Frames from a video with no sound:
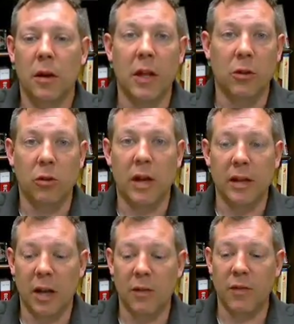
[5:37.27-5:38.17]
then you can
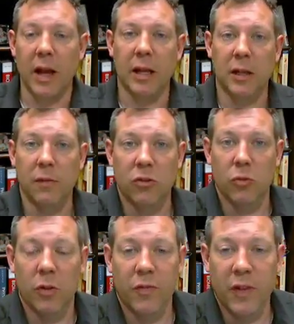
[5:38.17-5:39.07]
identify
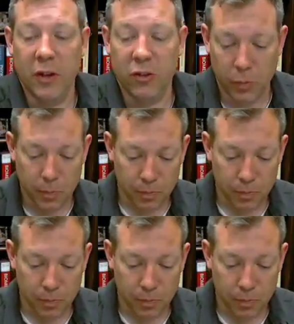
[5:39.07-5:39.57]
individual fish.